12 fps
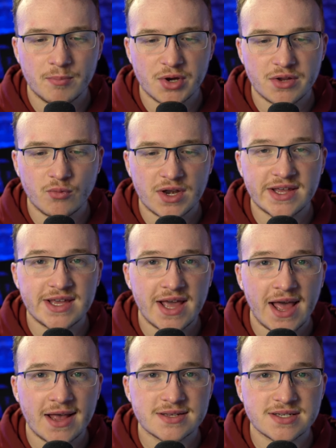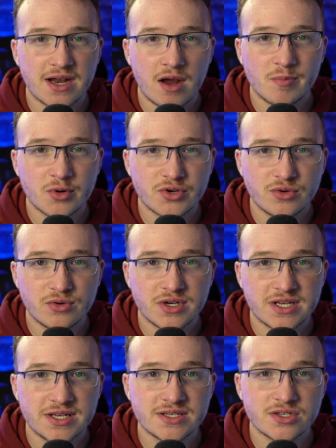But when he has an
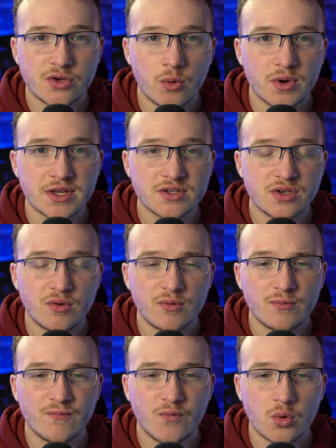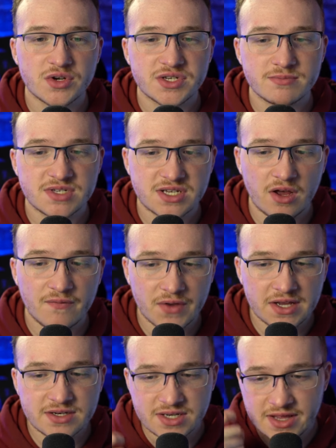opportunity, he's going to force himself
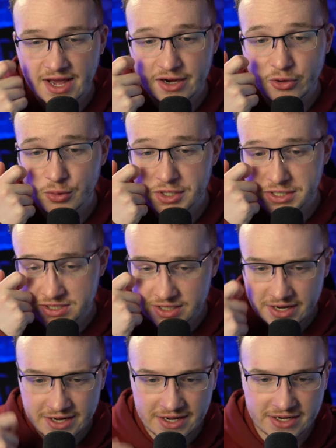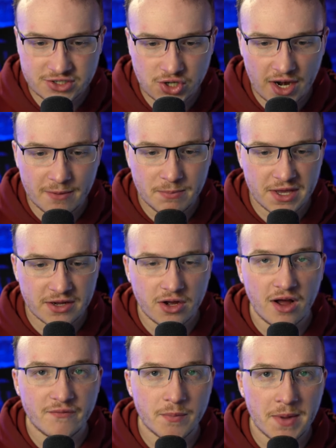into that crease and try to pick
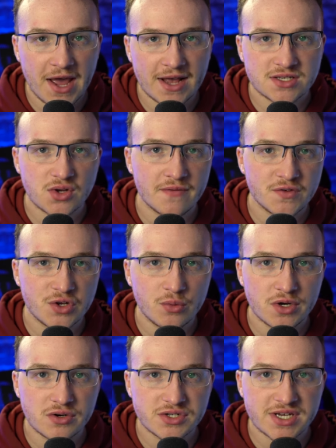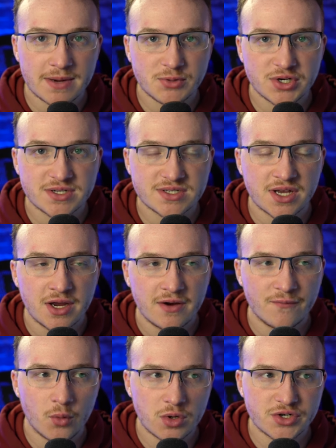off a pass. So I have two interceptions
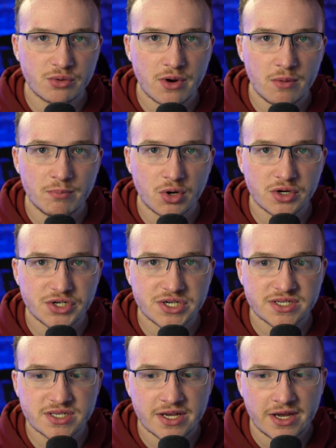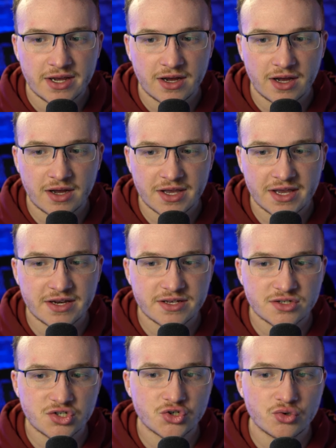for Terrell Burgess in
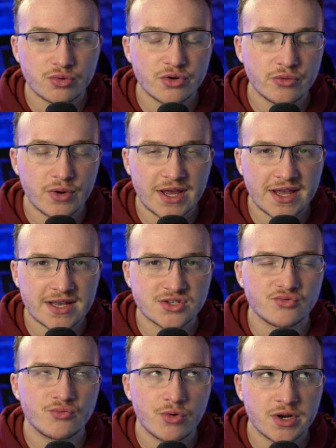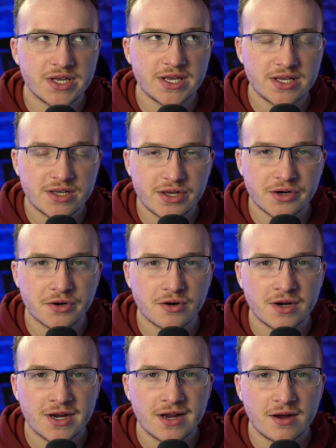his true, I guess, rookie
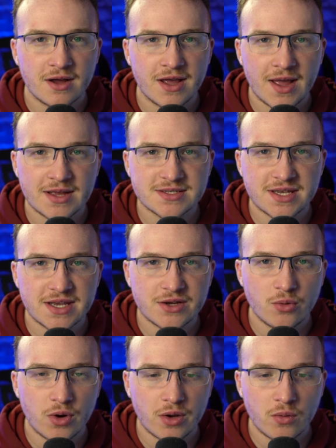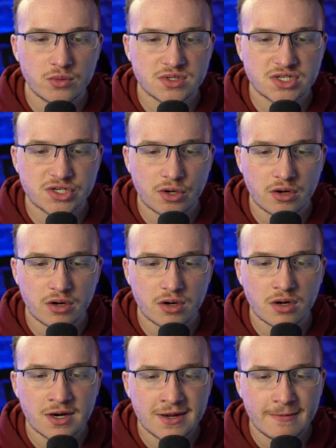year as a quote-unquote
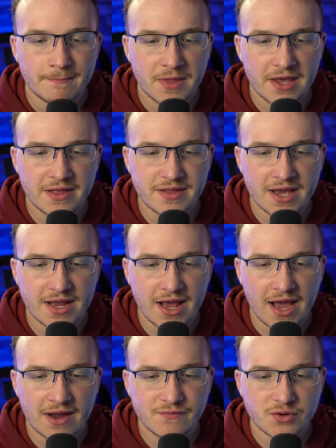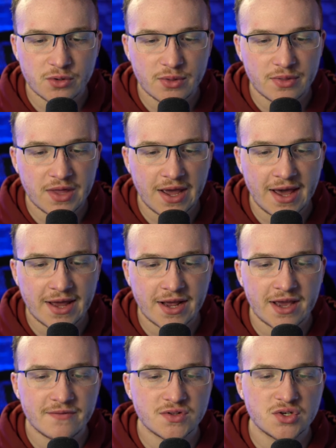starter. And then after that,
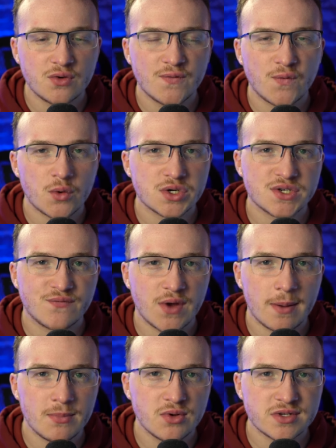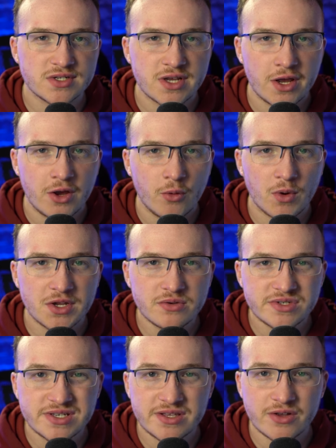I have two forced fumbles. When
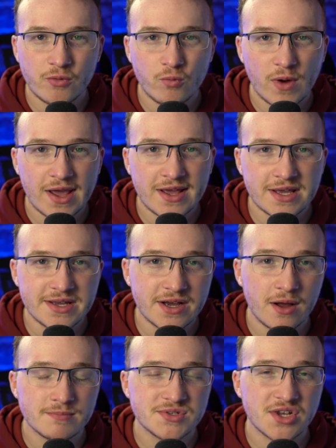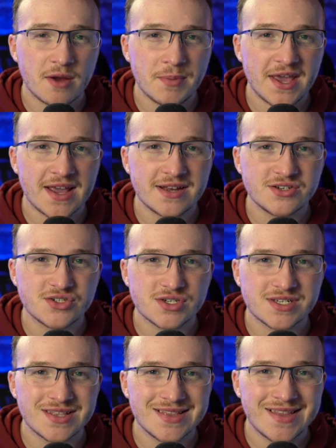you see the way he comes up and
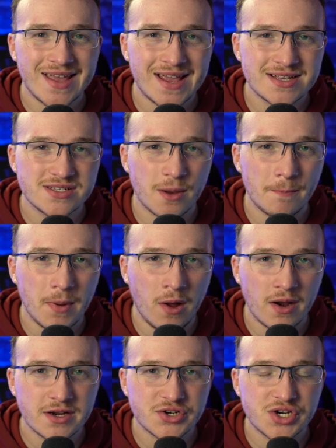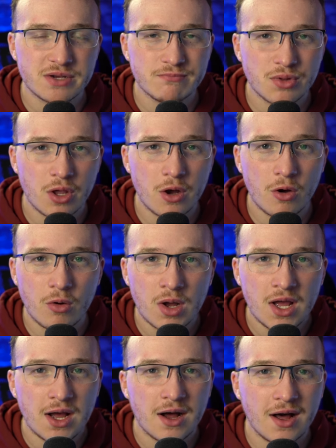just lays a punishing blow
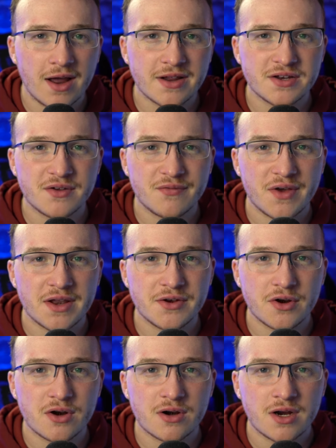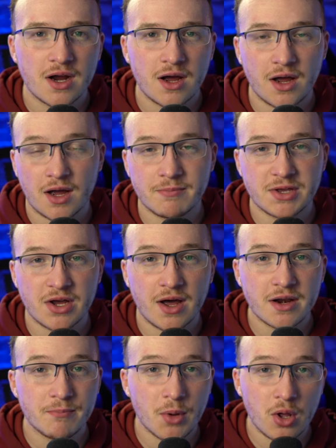on a defender,
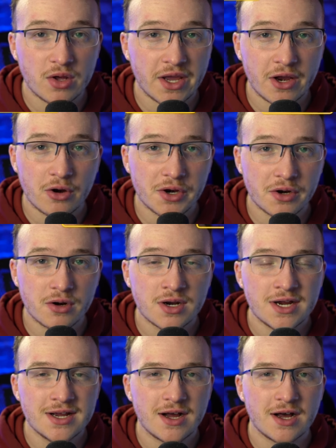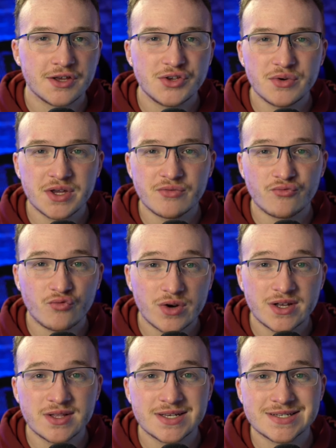on a ball carrier, you can
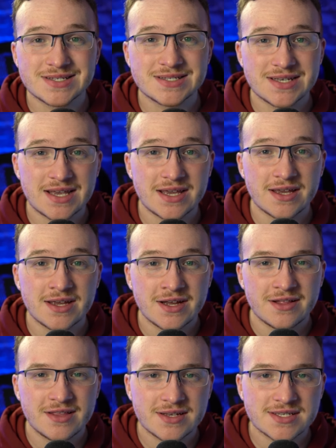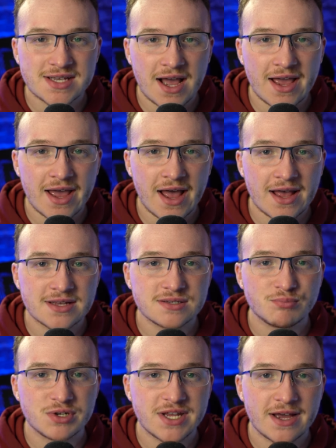really see this guy
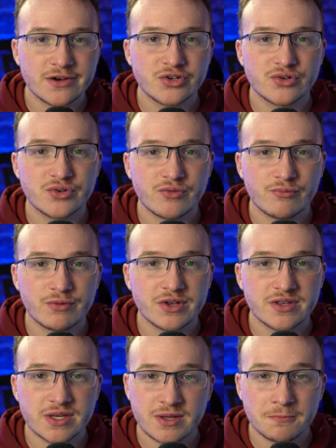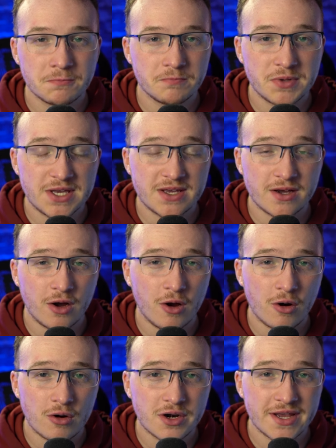has potential to really be a
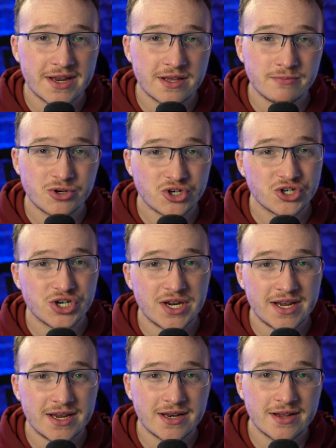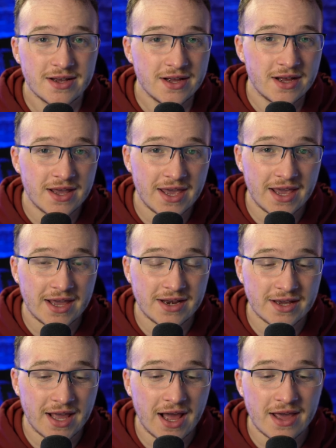hard-hitting machine
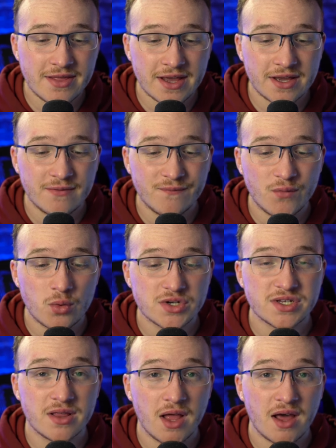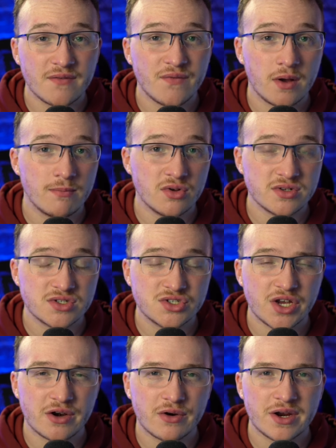and a guy that can force a lot of fumbles,
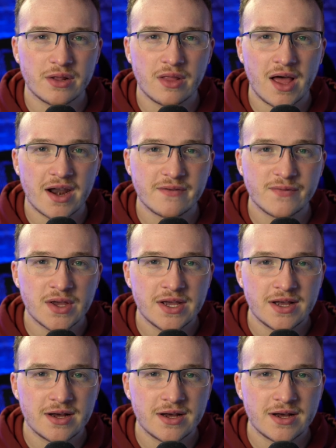generate a lot of